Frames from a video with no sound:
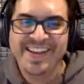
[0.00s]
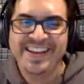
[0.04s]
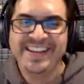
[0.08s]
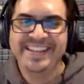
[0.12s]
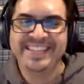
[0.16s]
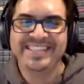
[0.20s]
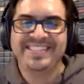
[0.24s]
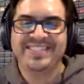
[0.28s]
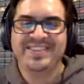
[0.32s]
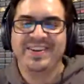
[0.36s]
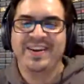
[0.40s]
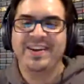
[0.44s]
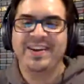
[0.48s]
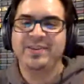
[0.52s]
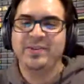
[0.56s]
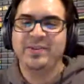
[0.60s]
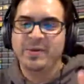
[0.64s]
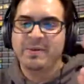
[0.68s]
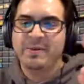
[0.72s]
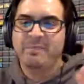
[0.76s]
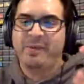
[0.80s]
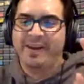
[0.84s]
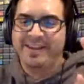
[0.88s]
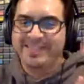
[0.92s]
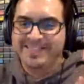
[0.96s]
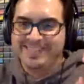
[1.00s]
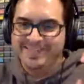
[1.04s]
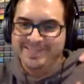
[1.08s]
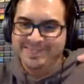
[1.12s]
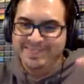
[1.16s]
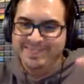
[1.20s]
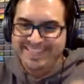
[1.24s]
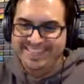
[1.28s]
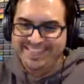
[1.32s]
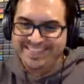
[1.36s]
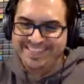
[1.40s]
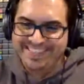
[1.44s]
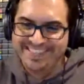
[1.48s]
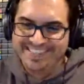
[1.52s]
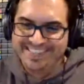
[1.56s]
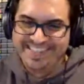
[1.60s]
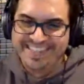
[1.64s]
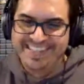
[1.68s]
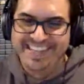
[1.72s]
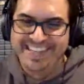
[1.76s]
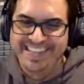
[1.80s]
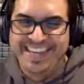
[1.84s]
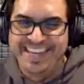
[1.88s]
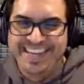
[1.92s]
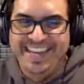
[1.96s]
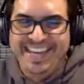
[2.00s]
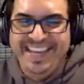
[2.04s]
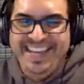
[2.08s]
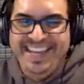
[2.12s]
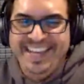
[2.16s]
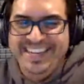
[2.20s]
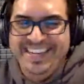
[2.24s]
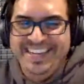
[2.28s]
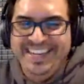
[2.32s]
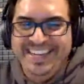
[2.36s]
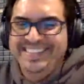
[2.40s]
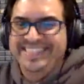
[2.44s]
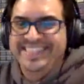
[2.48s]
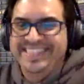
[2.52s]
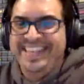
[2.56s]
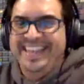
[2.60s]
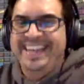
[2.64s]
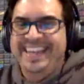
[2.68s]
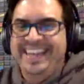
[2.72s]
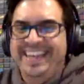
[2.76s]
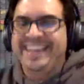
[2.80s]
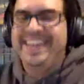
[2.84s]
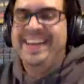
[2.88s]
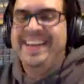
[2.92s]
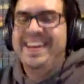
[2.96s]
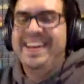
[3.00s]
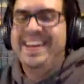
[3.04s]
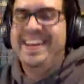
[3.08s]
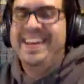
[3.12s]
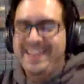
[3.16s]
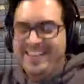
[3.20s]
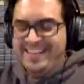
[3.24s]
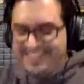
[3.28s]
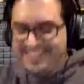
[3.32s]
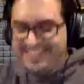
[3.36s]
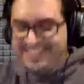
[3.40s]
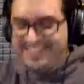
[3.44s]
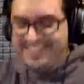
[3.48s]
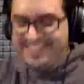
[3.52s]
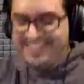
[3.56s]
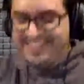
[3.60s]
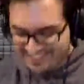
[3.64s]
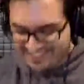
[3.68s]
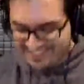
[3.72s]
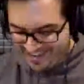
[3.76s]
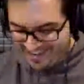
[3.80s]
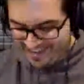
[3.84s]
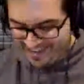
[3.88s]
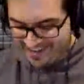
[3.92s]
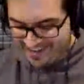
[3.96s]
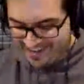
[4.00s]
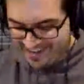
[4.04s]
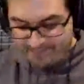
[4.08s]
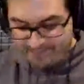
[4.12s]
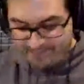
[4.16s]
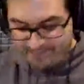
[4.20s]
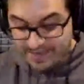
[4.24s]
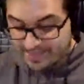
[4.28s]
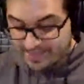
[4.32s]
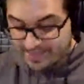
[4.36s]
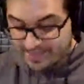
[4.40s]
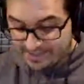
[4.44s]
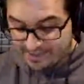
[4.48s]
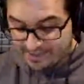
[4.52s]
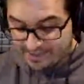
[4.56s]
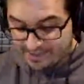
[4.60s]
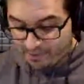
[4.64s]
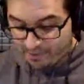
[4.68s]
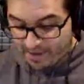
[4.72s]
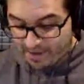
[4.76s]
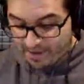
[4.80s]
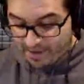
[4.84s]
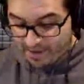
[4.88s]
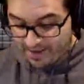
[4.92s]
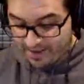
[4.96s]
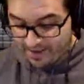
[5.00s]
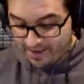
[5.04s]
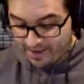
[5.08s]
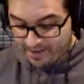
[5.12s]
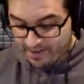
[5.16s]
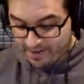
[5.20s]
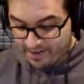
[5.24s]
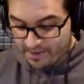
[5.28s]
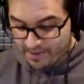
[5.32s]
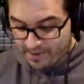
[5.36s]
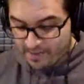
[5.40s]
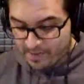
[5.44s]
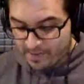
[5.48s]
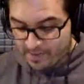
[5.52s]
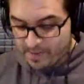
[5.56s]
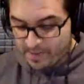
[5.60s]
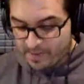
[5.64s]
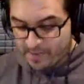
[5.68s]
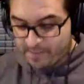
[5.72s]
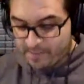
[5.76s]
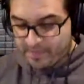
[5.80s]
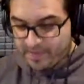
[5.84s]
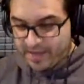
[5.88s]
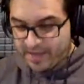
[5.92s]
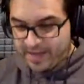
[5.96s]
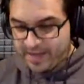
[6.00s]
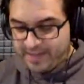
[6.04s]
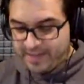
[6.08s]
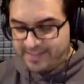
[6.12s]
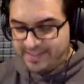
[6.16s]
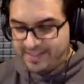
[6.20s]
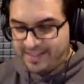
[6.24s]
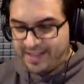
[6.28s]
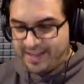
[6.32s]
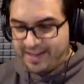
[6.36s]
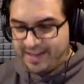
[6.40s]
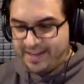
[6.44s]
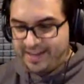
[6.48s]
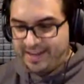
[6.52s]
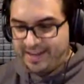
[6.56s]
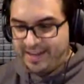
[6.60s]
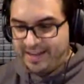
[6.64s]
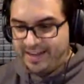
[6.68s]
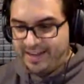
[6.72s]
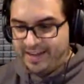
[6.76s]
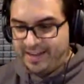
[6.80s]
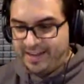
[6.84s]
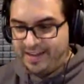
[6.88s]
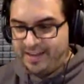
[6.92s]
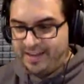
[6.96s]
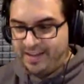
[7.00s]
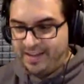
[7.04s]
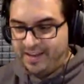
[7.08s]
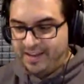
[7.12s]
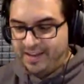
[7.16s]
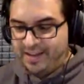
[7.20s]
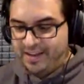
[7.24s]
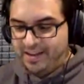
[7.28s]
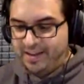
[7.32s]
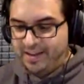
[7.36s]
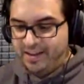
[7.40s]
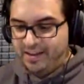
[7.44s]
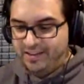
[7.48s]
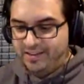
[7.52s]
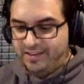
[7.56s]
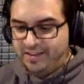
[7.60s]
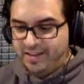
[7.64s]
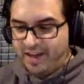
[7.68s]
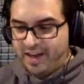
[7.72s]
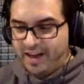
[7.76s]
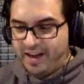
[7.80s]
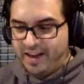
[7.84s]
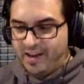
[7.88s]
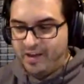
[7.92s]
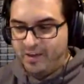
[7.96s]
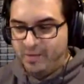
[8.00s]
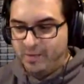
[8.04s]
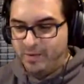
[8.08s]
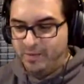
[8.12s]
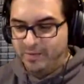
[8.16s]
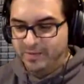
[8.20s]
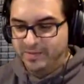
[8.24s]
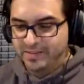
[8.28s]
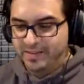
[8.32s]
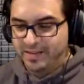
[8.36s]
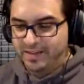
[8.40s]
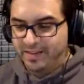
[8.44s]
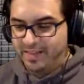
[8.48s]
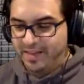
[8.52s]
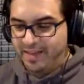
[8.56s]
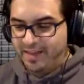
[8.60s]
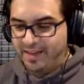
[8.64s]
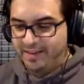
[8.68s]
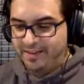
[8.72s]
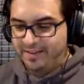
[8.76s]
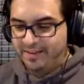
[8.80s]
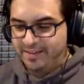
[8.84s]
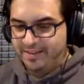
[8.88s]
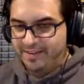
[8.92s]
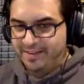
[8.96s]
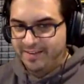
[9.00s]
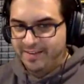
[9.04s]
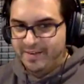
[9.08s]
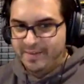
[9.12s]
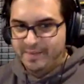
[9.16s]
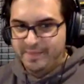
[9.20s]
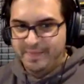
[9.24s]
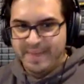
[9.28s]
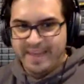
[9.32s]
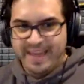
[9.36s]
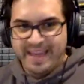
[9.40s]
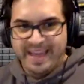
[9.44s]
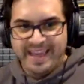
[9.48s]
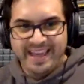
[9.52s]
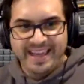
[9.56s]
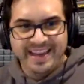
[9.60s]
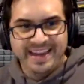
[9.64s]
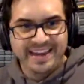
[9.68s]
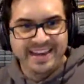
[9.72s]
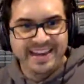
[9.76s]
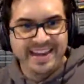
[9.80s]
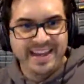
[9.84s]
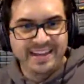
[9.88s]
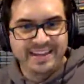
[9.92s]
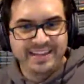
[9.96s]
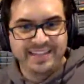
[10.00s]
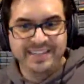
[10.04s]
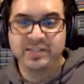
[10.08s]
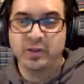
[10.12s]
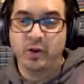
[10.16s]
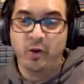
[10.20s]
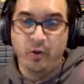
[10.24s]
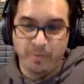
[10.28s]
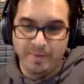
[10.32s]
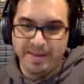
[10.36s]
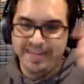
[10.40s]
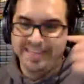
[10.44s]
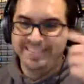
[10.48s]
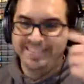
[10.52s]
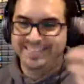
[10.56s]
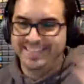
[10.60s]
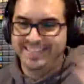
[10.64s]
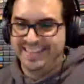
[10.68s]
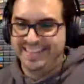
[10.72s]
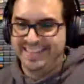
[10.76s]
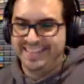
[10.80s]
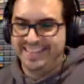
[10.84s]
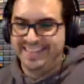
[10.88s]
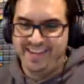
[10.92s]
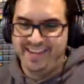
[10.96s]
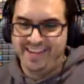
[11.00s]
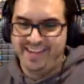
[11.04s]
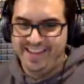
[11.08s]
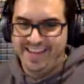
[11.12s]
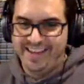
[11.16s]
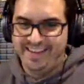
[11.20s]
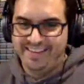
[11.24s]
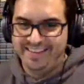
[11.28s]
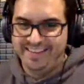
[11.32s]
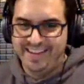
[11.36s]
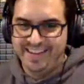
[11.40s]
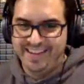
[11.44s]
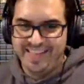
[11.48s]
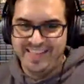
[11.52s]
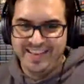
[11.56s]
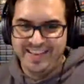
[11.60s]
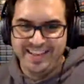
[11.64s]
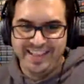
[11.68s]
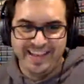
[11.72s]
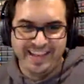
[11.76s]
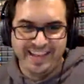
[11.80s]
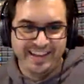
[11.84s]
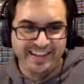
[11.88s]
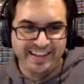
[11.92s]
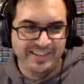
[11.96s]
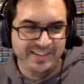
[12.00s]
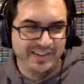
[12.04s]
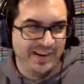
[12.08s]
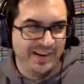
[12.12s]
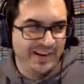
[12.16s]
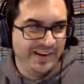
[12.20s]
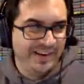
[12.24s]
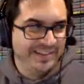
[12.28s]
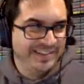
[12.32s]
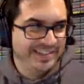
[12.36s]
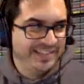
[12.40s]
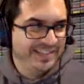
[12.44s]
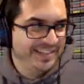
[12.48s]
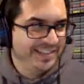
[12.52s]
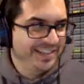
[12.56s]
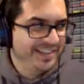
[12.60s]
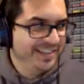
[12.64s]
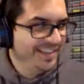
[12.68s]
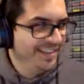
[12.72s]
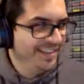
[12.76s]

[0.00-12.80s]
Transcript: He's trying to impress me. He's just like, his face gets so red. And he's like, God, I hope no one saw that. And because he told me he said that out loud. And he like turns.